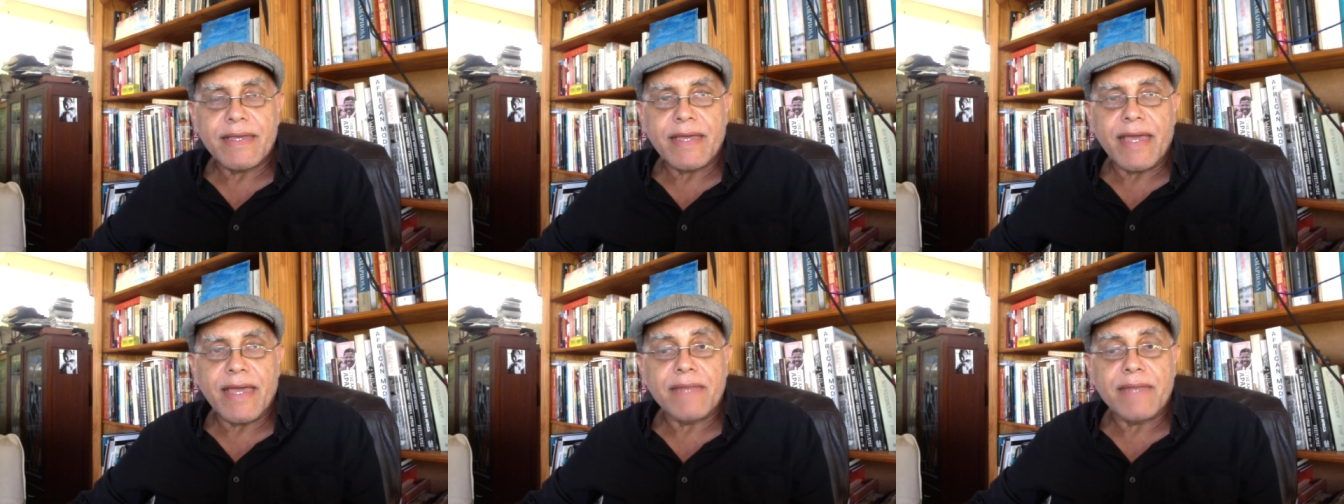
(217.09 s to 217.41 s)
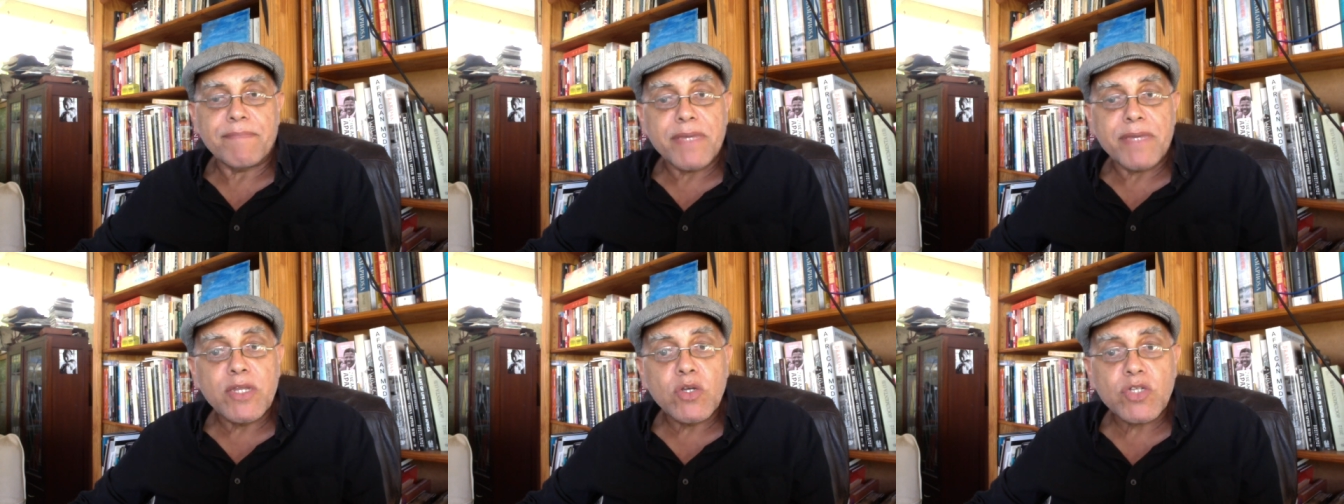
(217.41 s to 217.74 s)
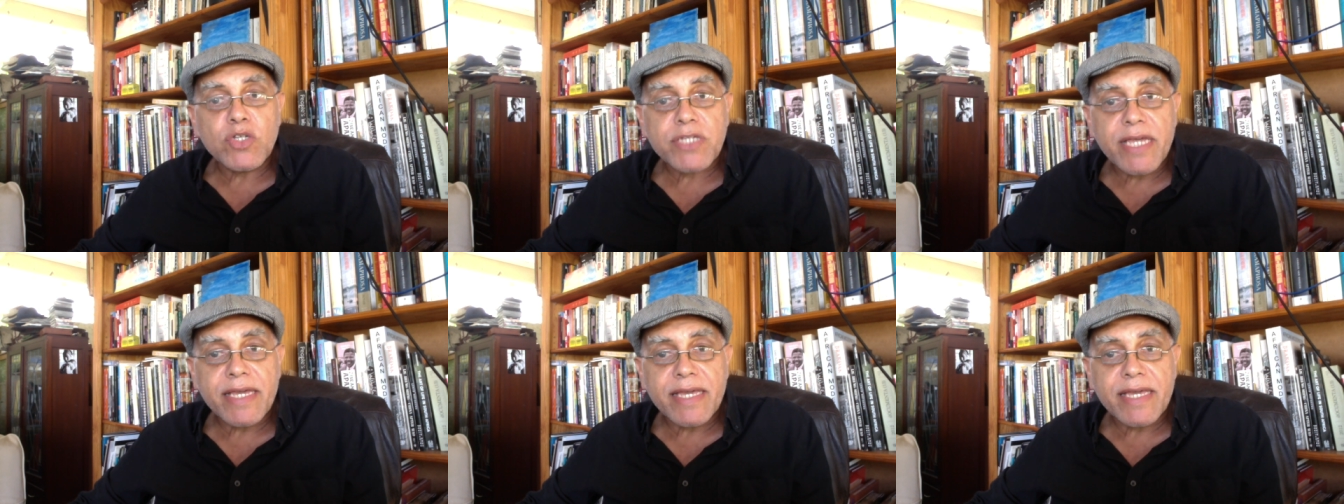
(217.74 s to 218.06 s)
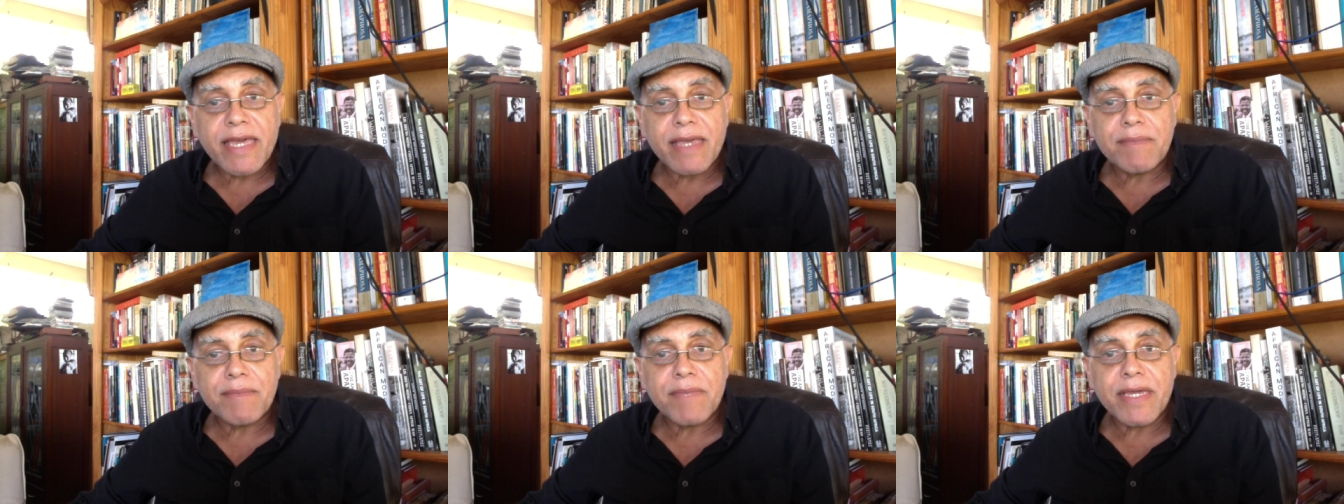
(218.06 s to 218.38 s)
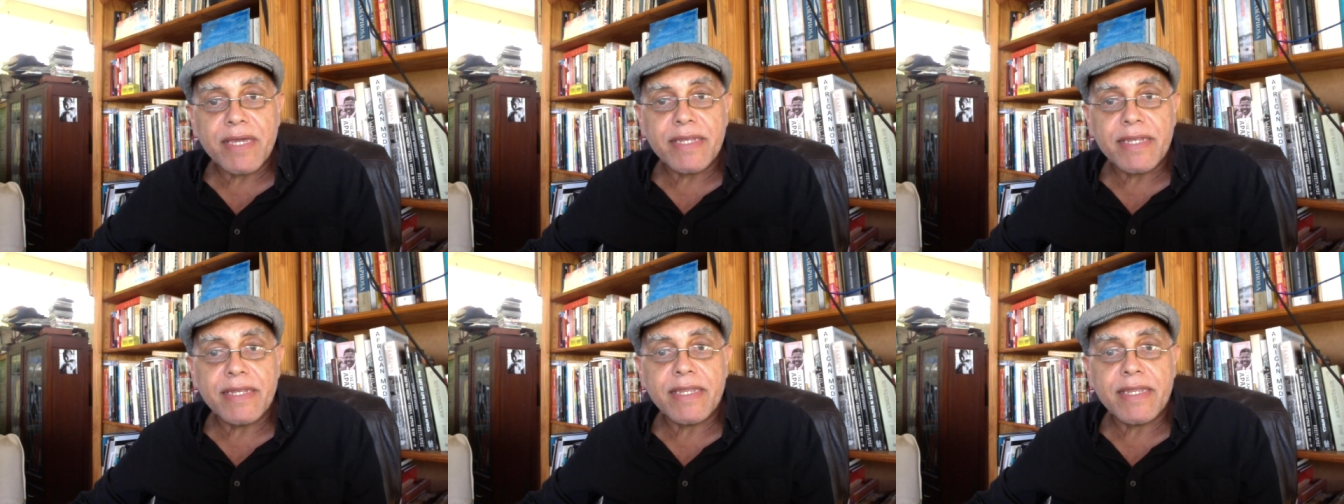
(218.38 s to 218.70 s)
and Pinochet came
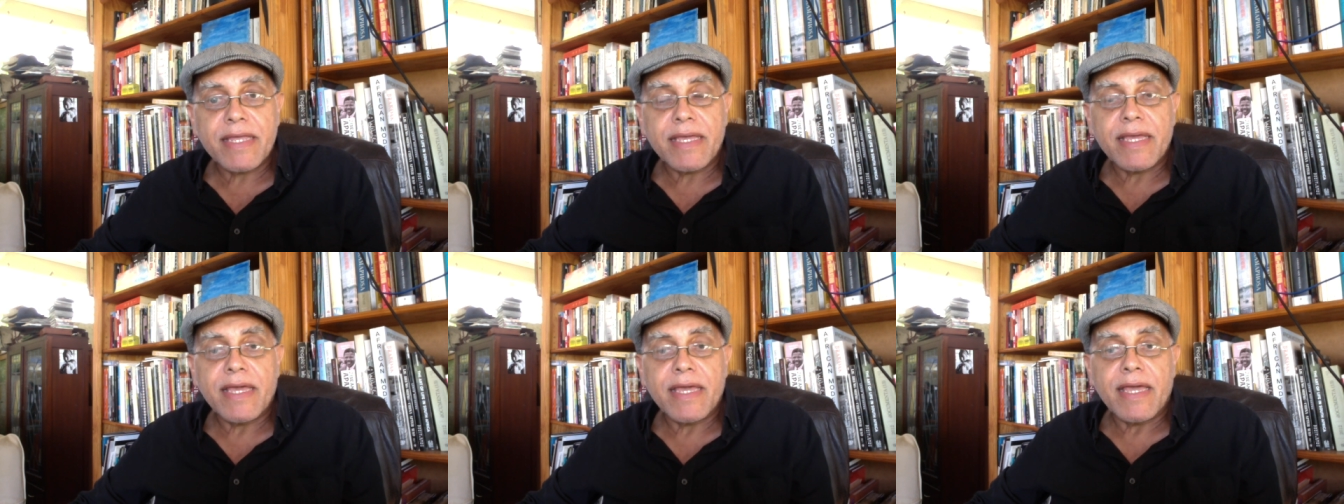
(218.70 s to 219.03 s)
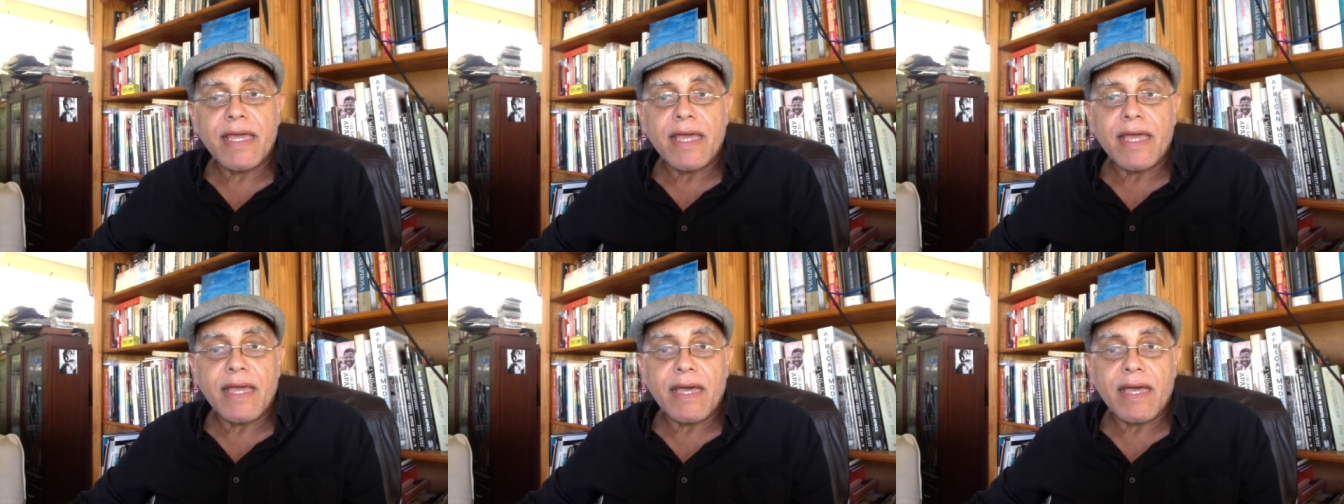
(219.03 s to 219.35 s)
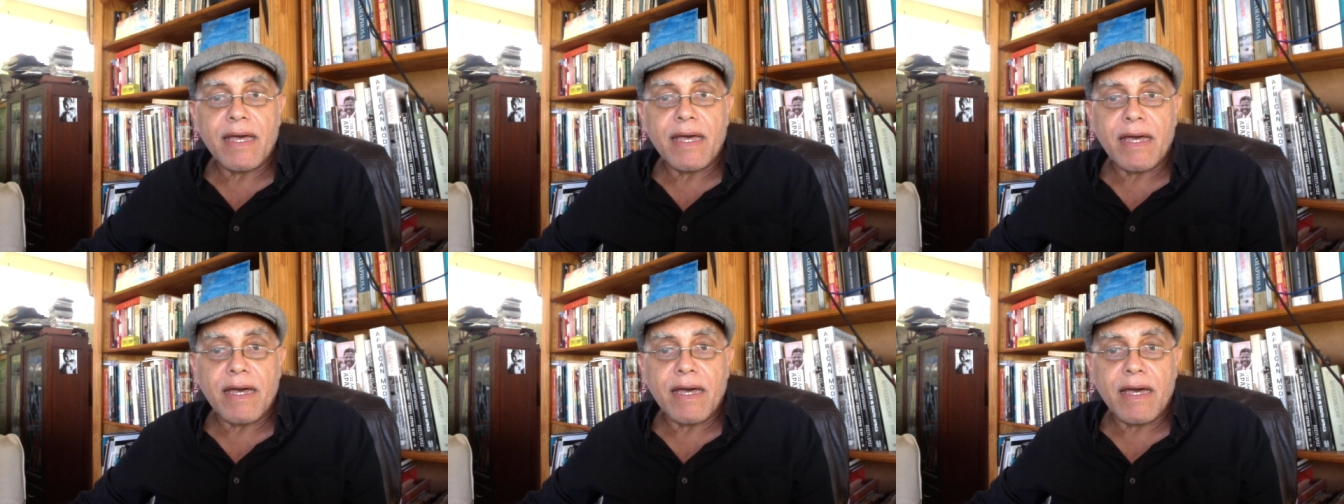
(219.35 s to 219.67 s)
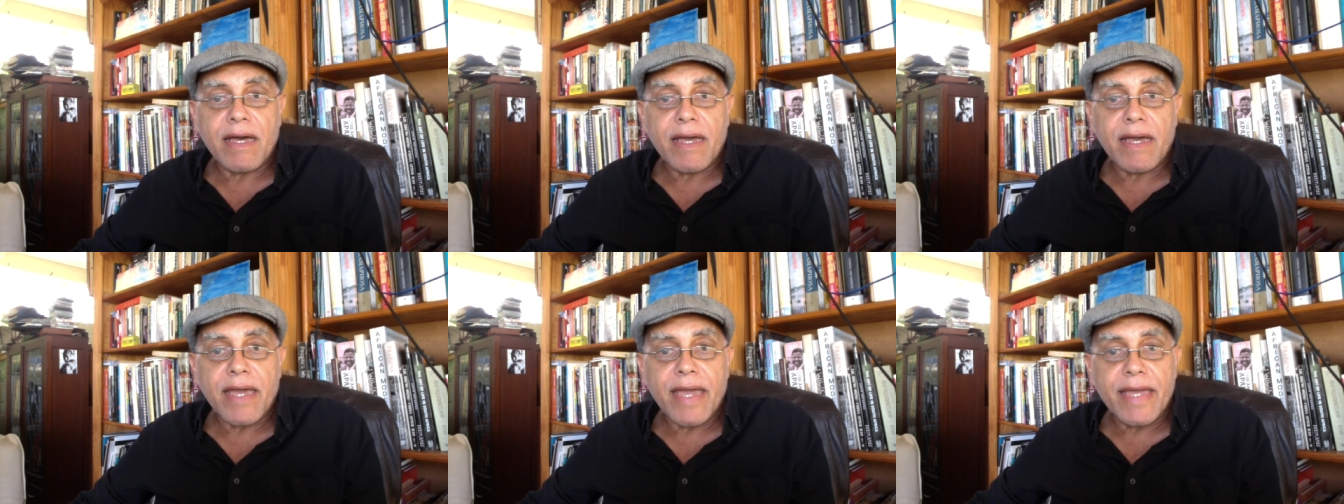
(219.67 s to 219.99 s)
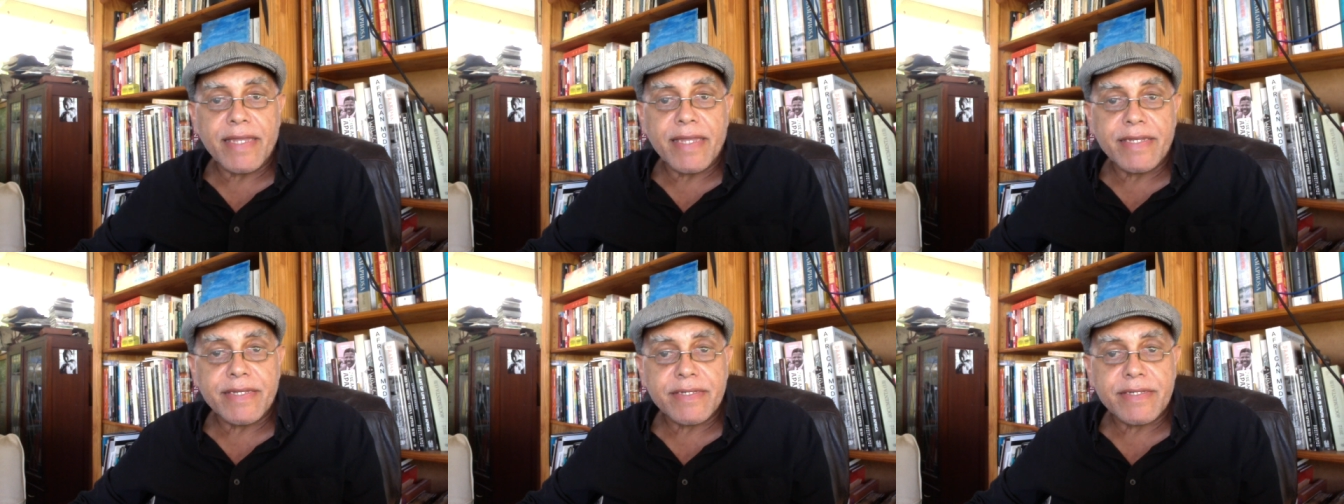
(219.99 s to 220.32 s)
in
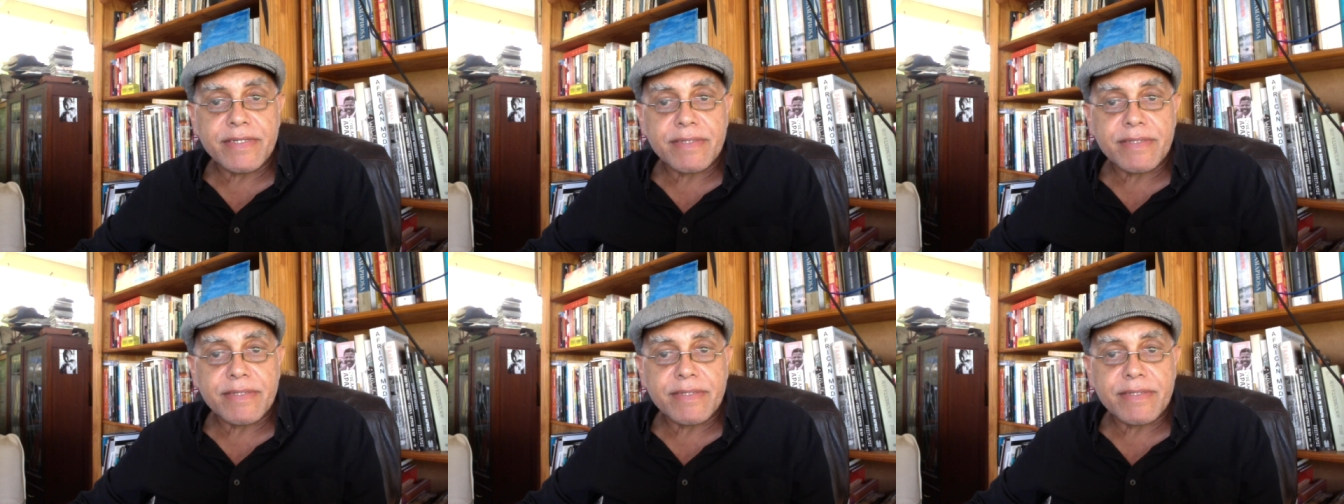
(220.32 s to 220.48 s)
and